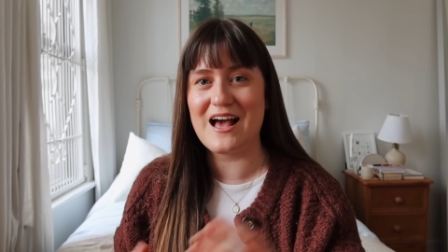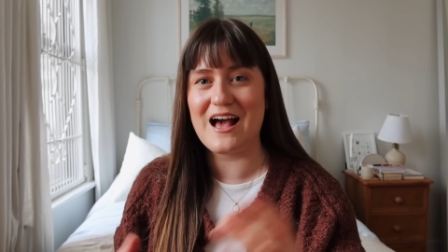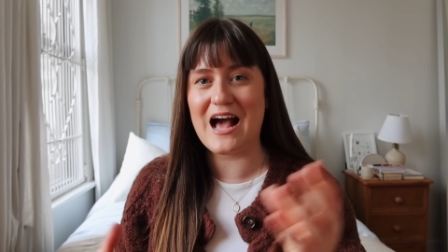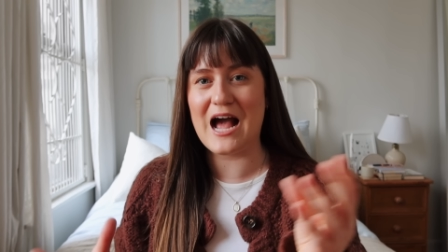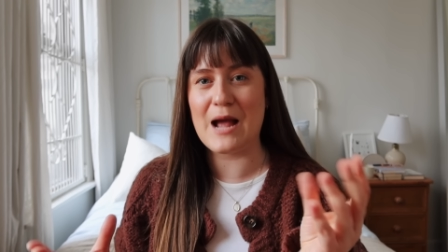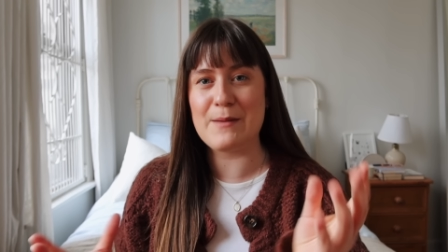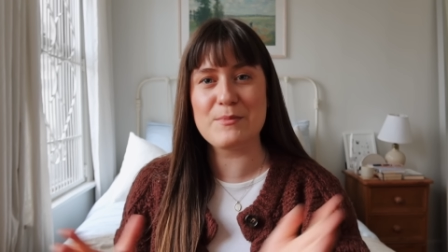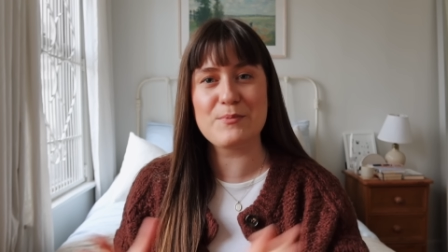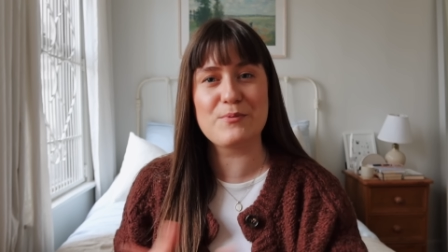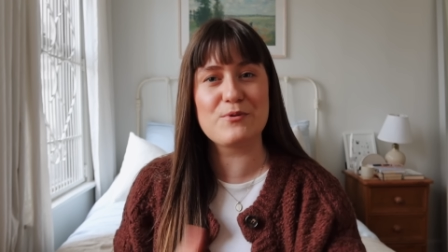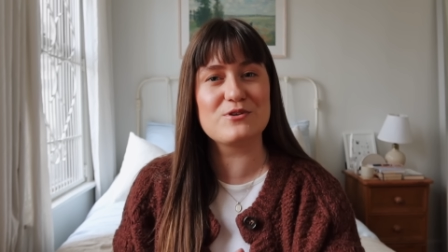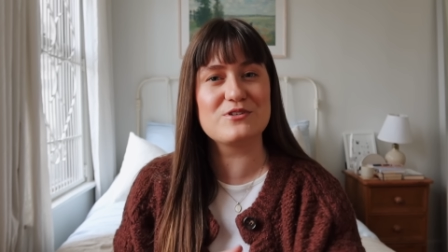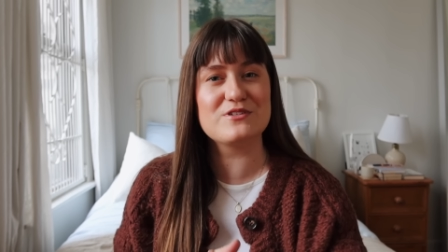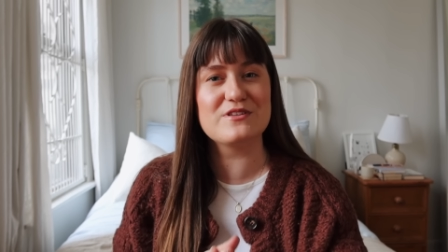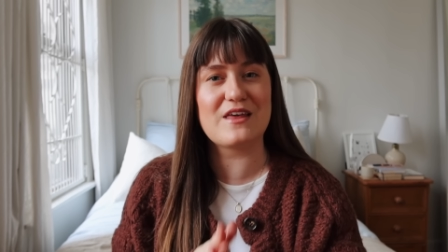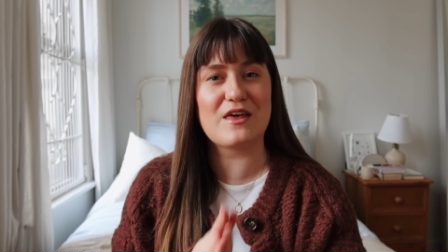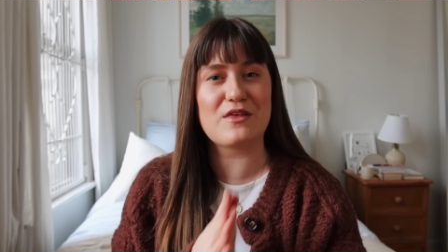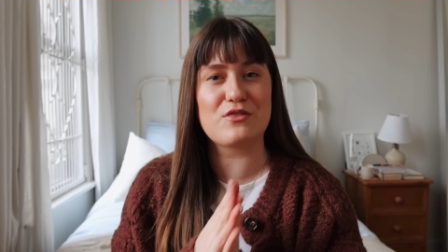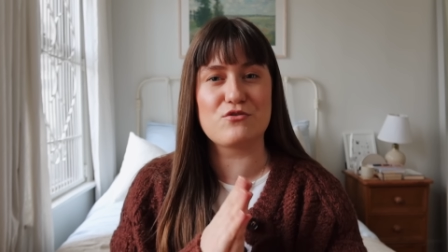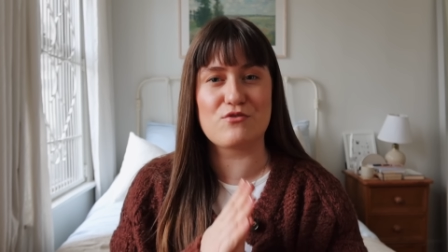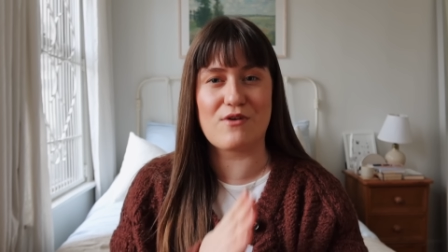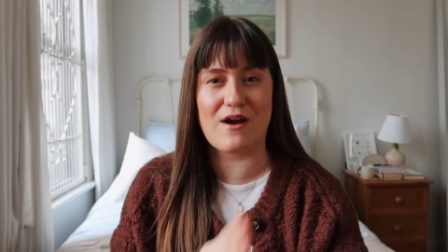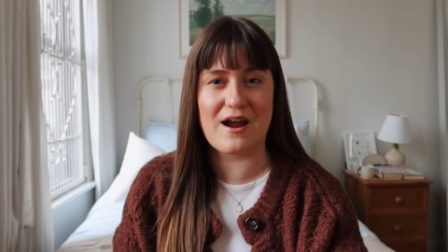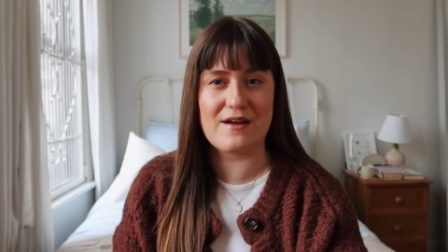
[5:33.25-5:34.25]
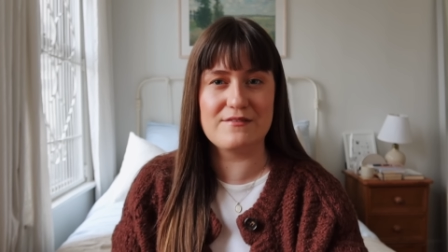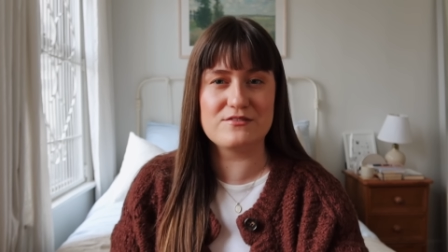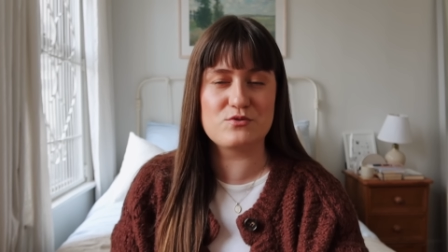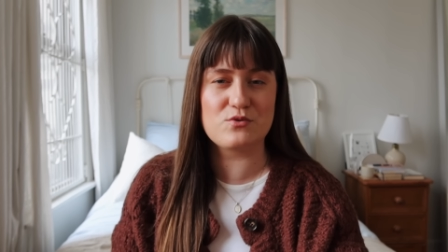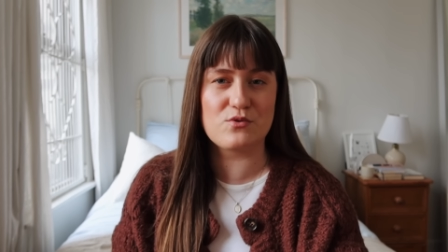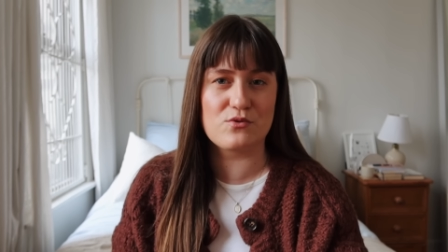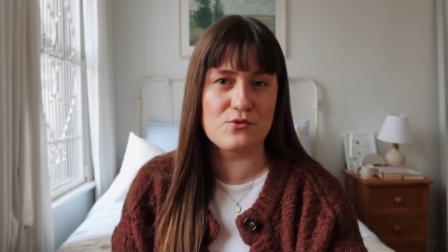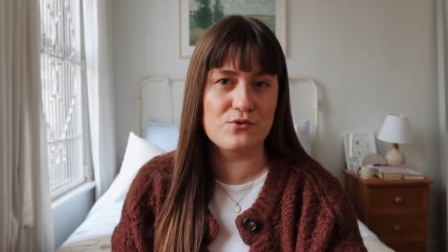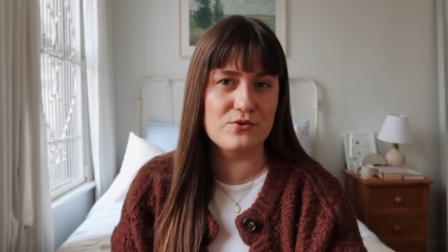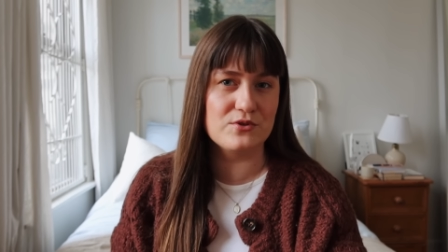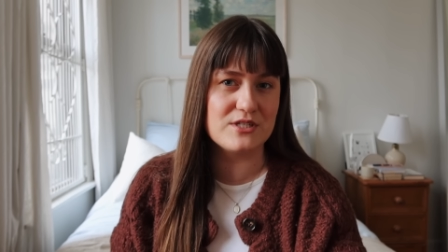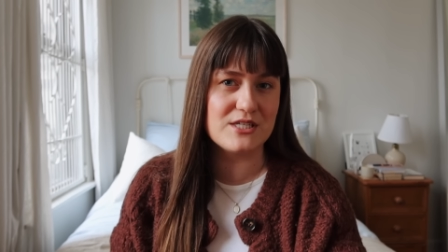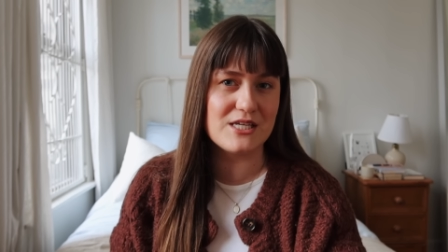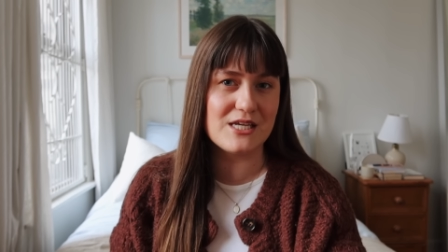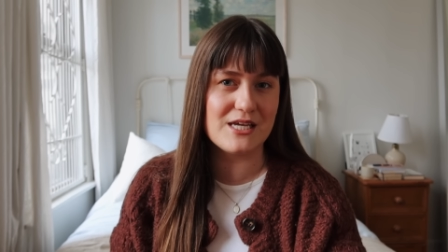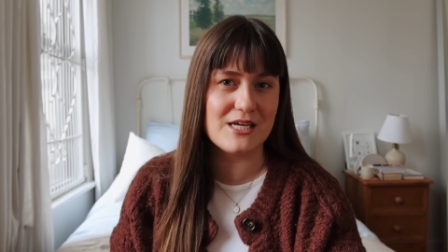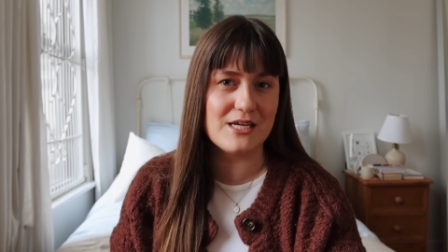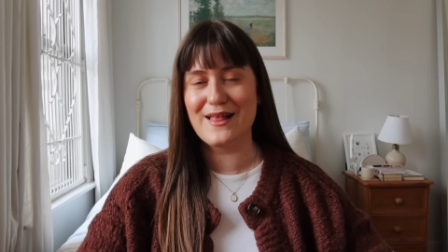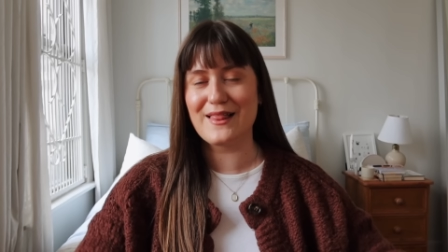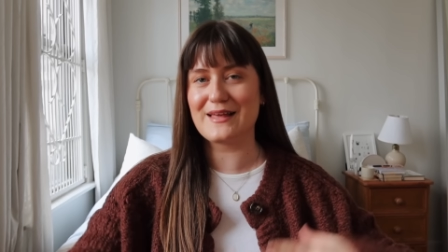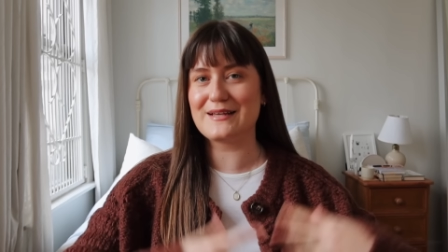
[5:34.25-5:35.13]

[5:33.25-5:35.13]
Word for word: I'm a person that thrives with routine.